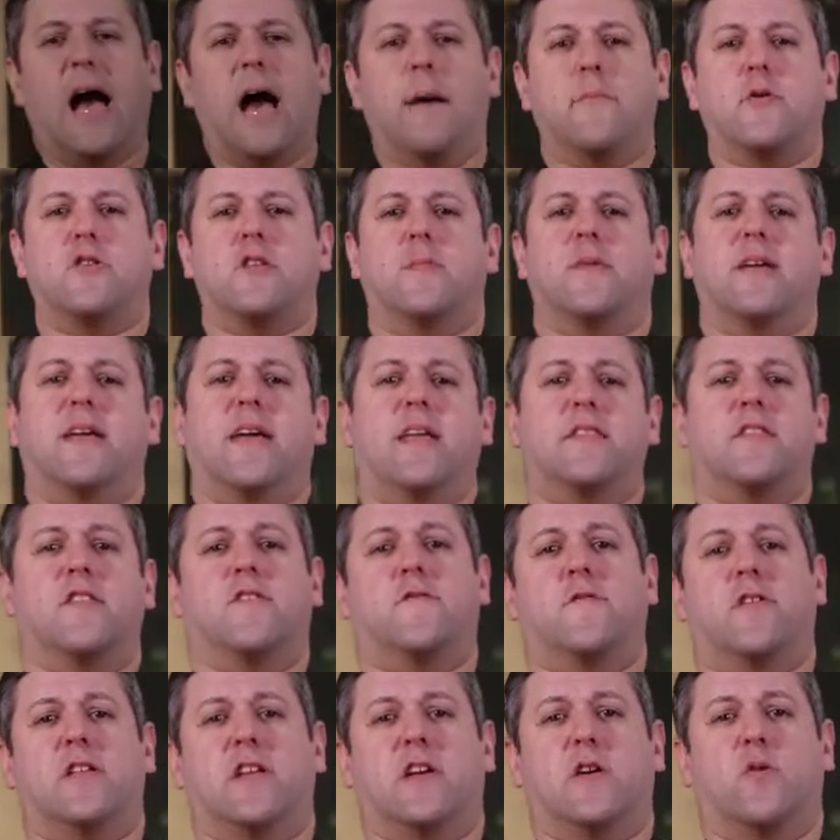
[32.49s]
I'm gonna begin
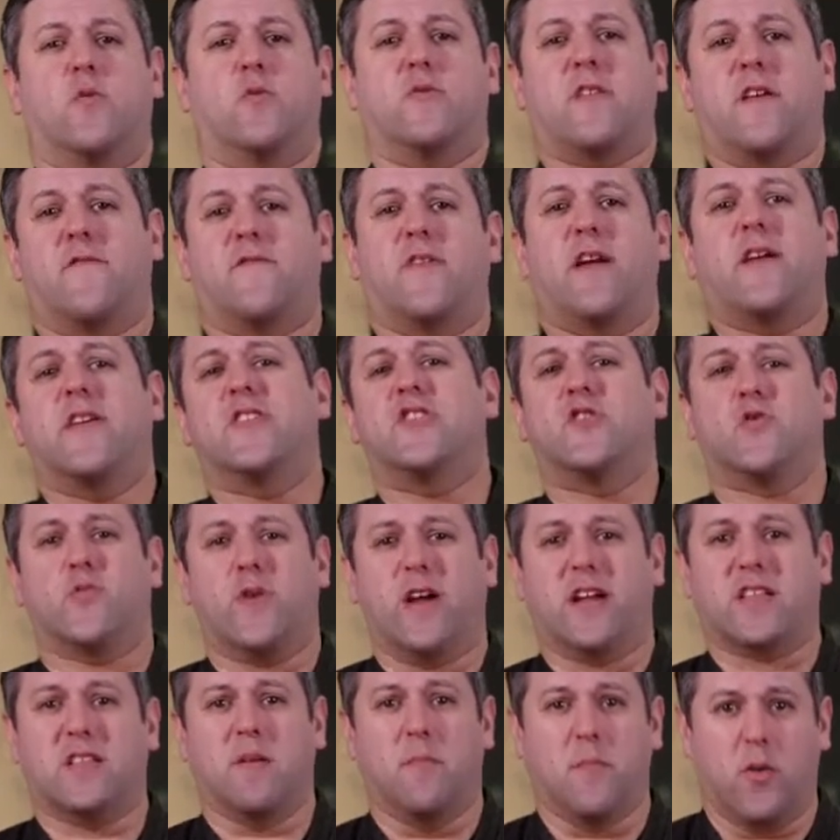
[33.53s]
this video with a very
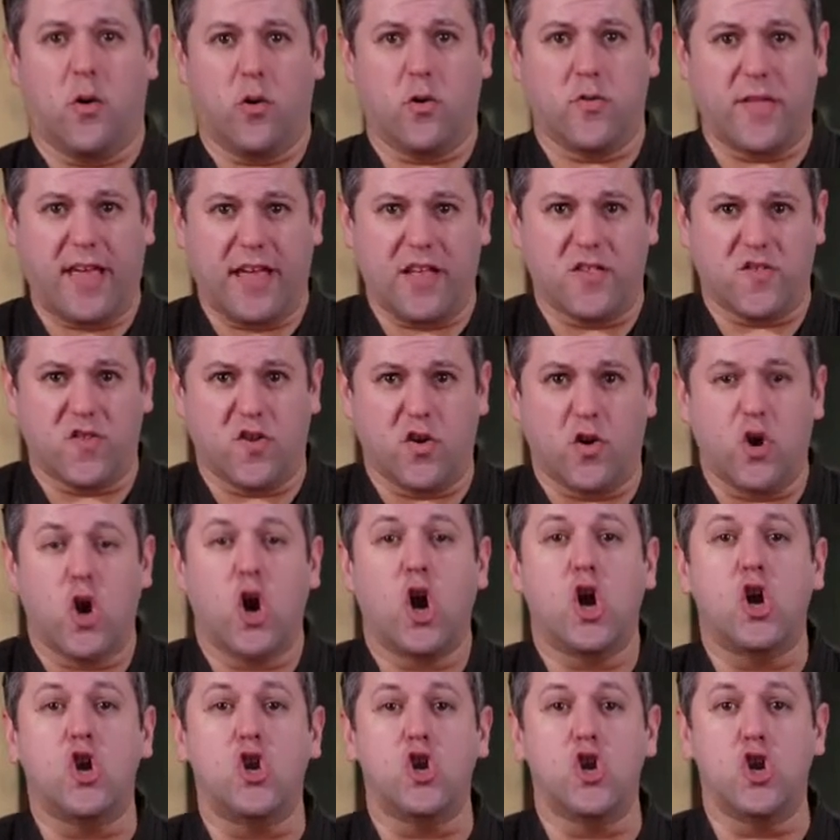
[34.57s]
direct and bold answer,
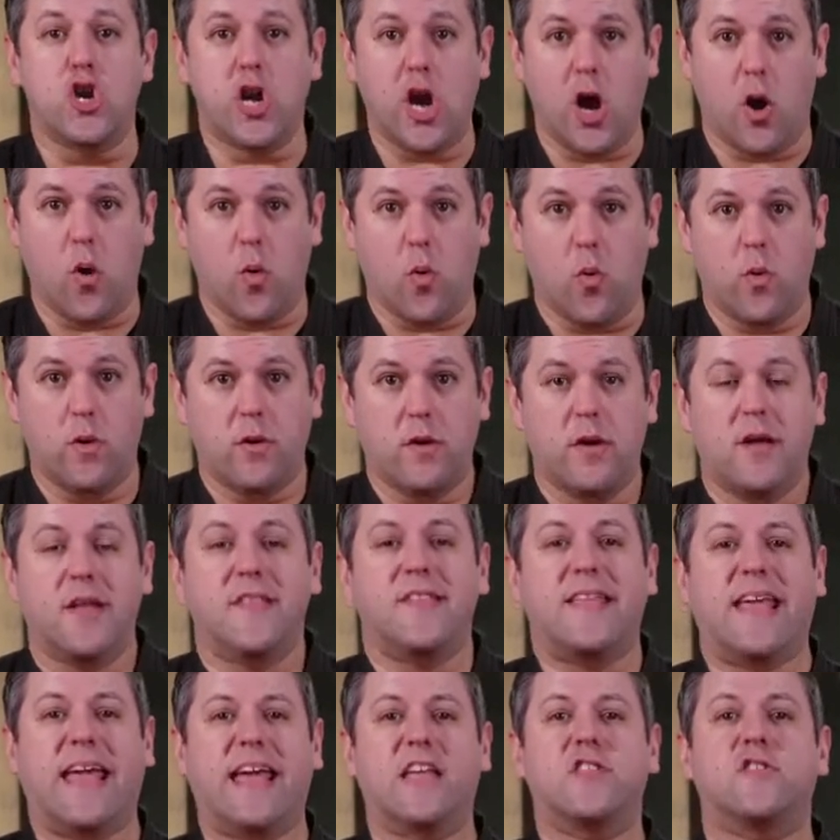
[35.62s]
no.
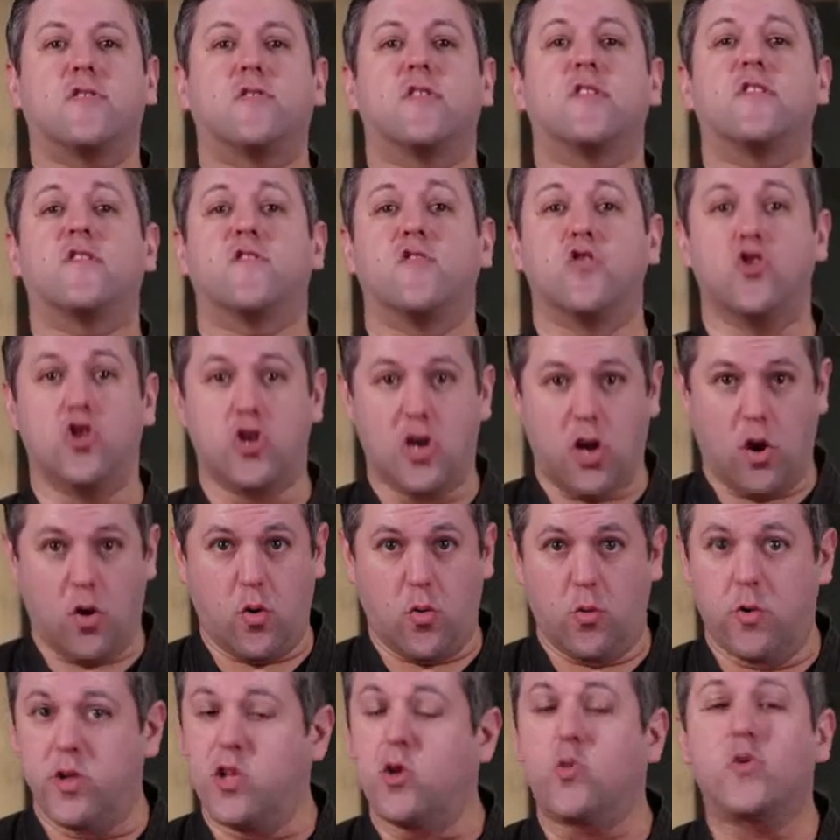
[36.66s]
The answer is
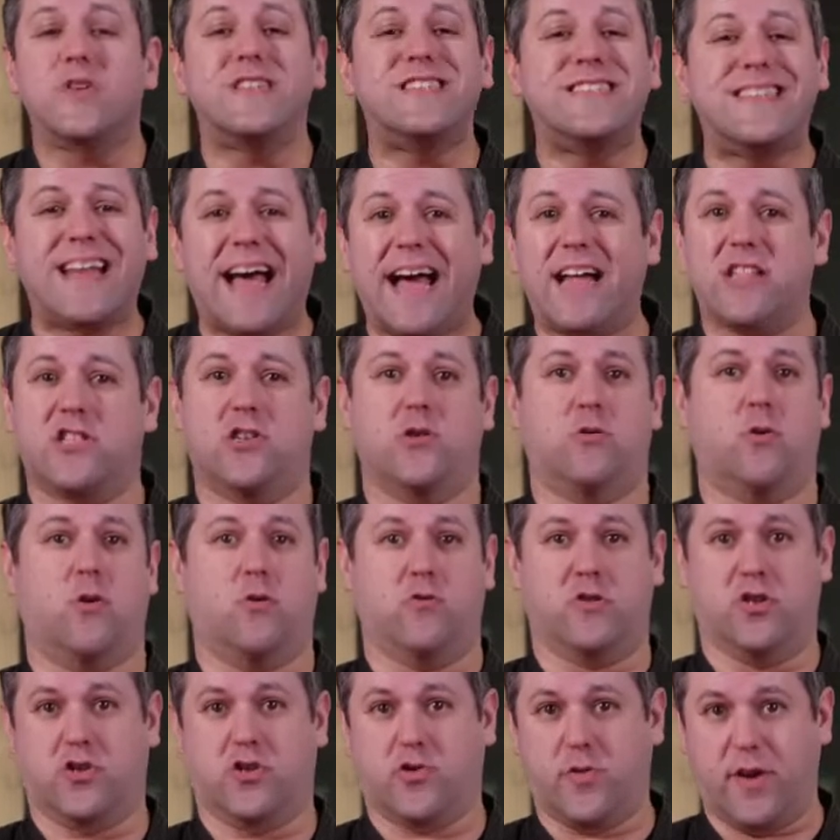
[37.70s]
no, you are not too
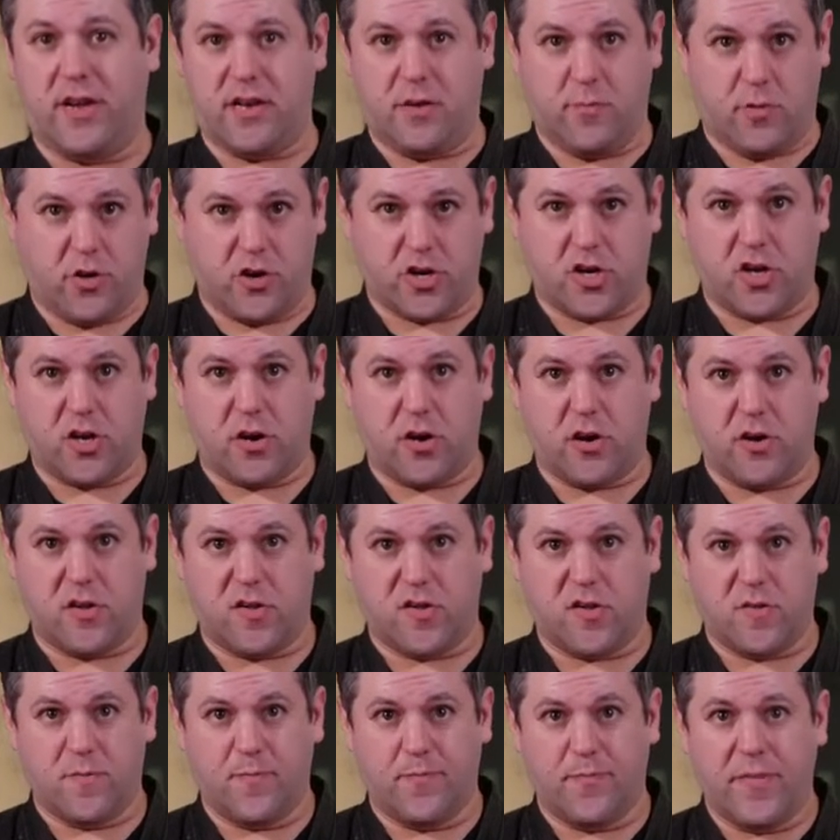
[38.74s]
old to train in martial
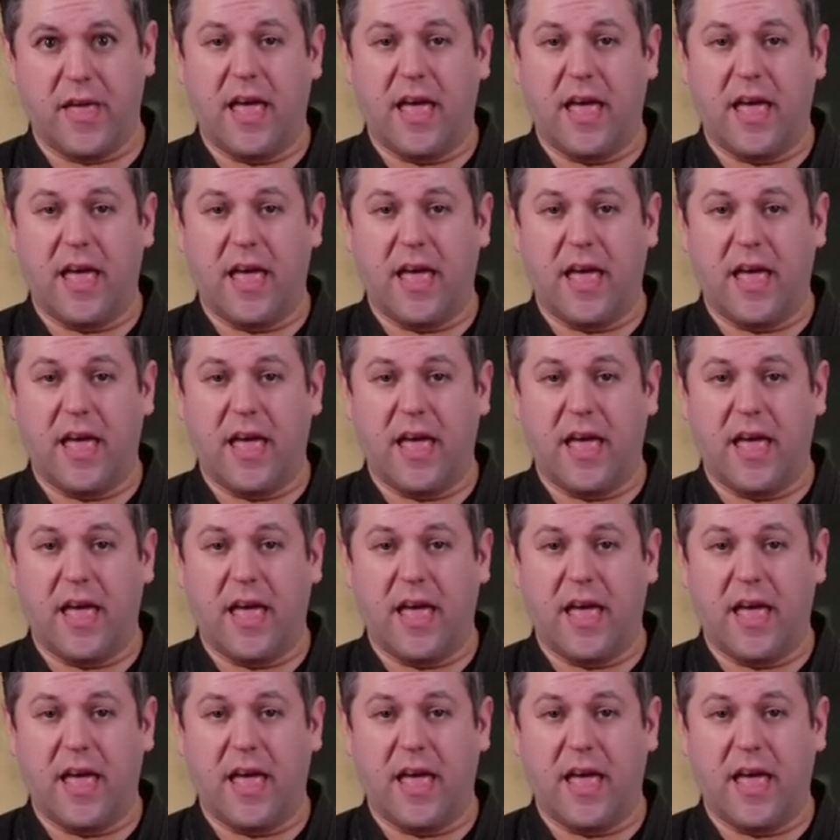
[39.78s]
arts.